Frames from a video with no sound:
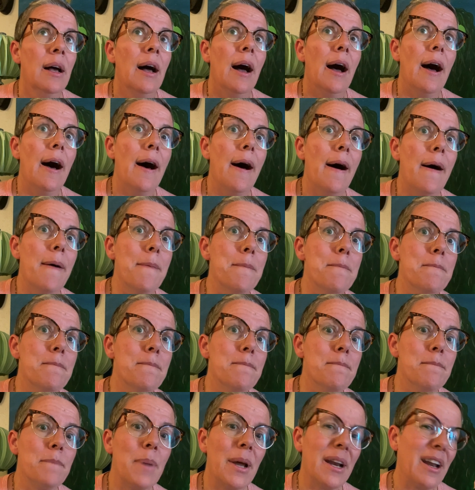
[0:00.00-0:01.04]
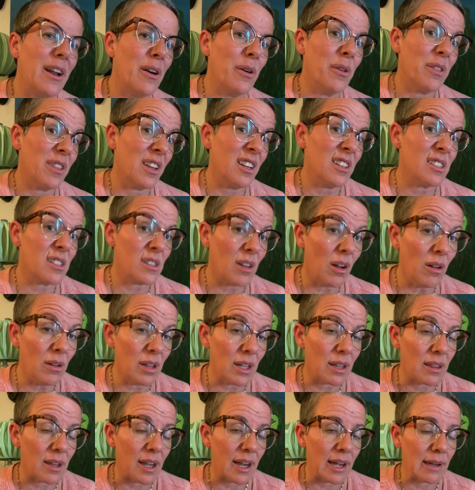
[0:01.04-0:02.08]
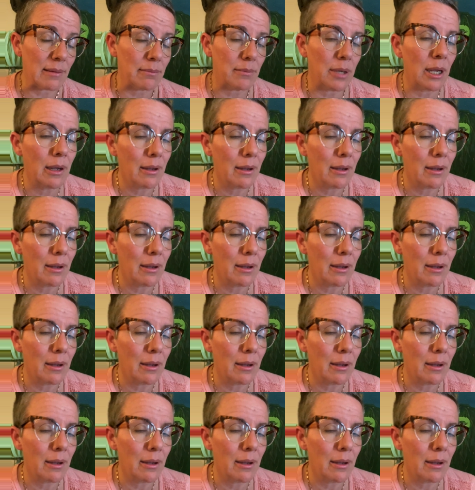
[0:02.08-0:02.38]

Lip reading: But I don't think it's solely that.